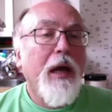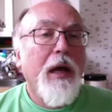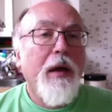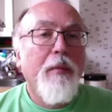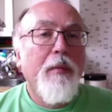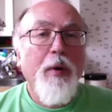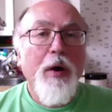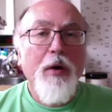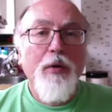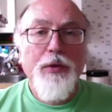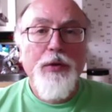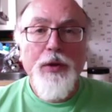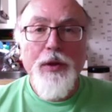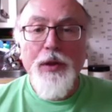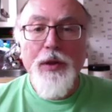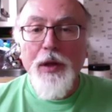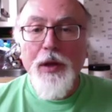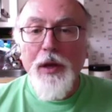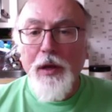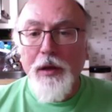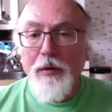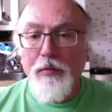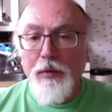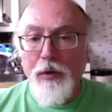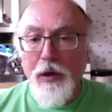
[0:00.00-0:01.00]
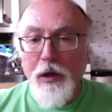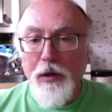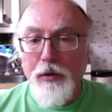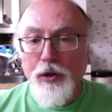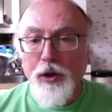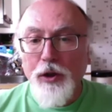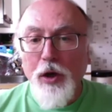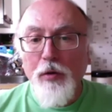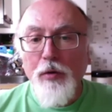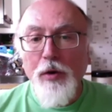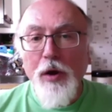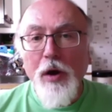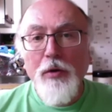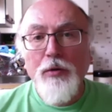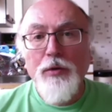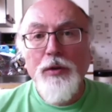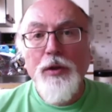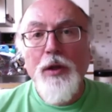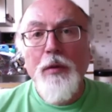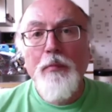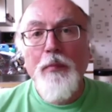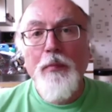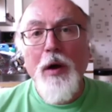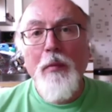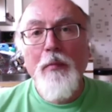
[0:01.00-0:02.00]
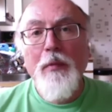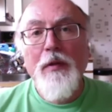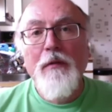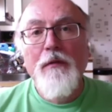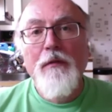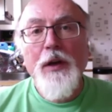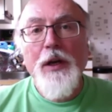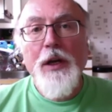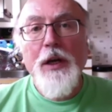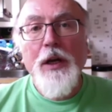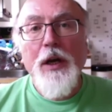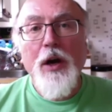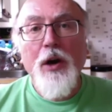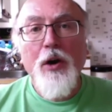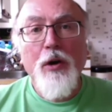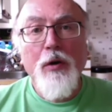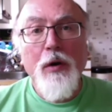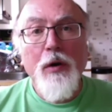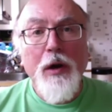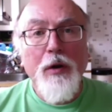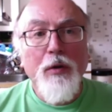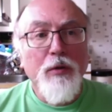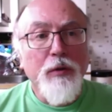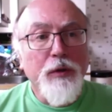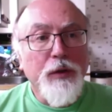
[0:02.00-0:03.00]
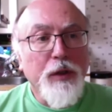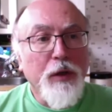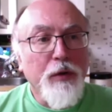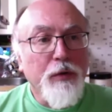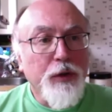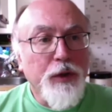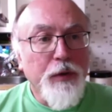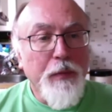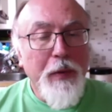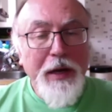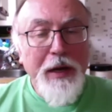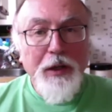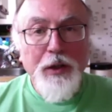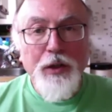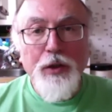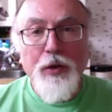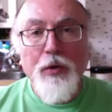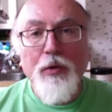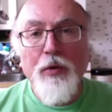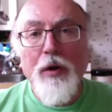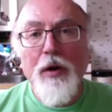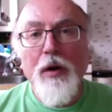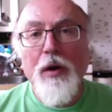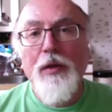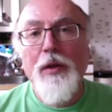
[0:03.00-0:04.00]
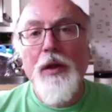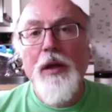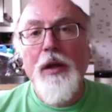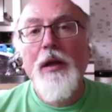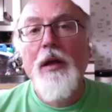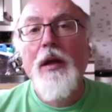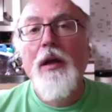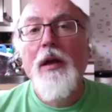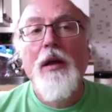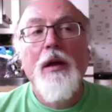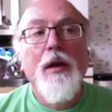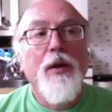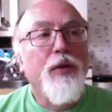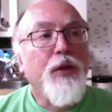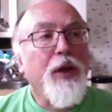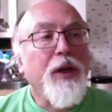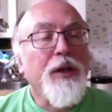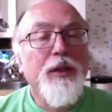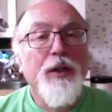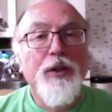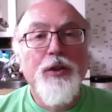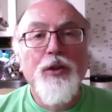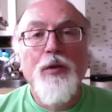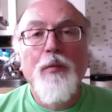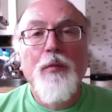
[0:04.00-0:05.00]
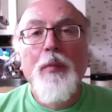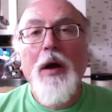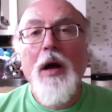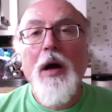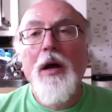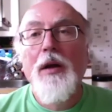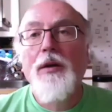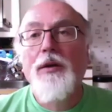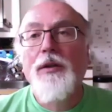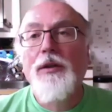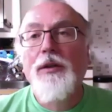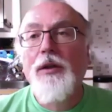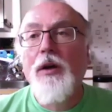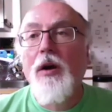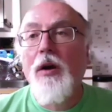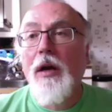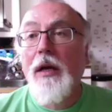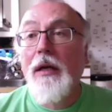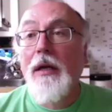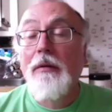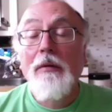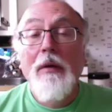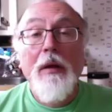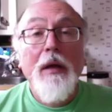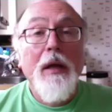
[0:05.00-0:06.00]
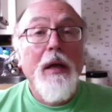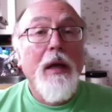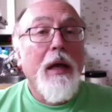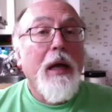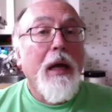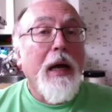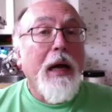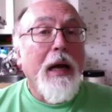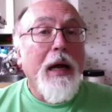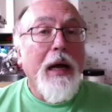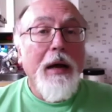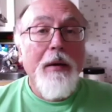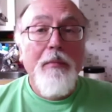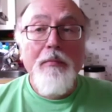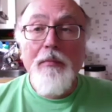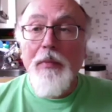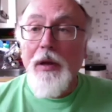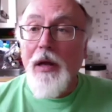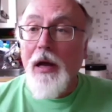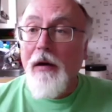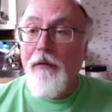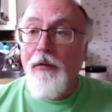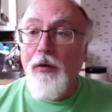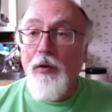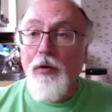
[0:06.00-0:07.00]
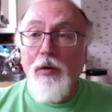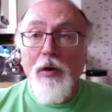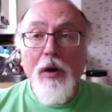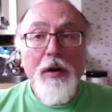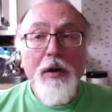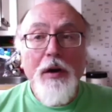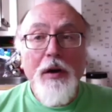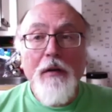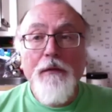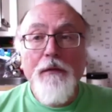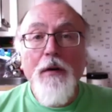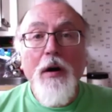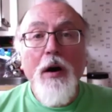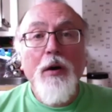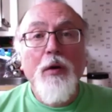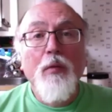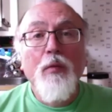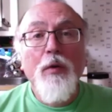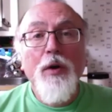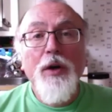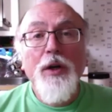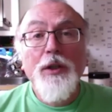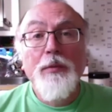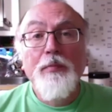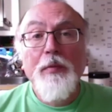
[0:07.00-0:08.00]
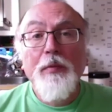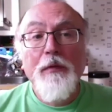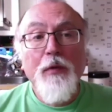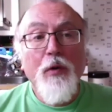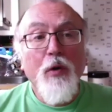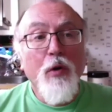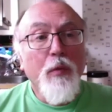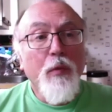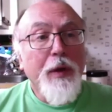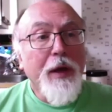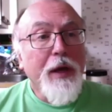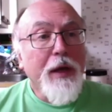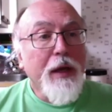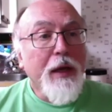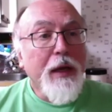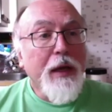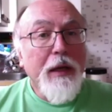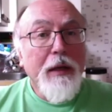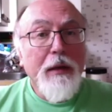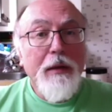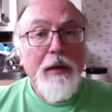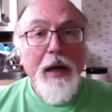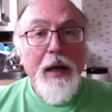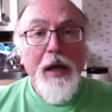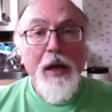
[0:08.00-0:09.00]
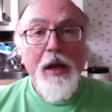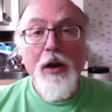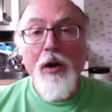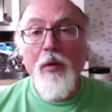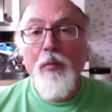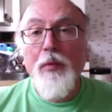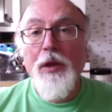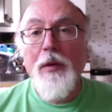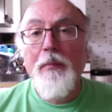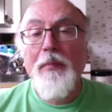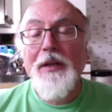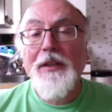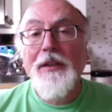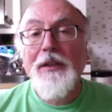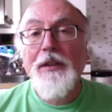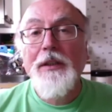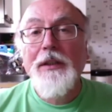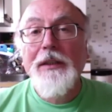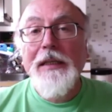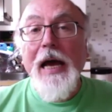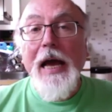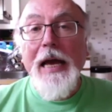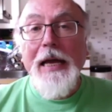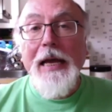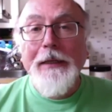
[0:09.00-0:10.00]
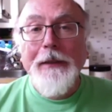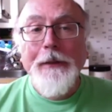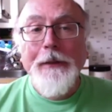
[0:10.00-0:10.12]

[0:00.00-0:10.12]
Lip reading: both in the show notes at the bottom of the video and also some editorial on the Think Digital Partners site. Have you got any final words before we let you get on with your business day?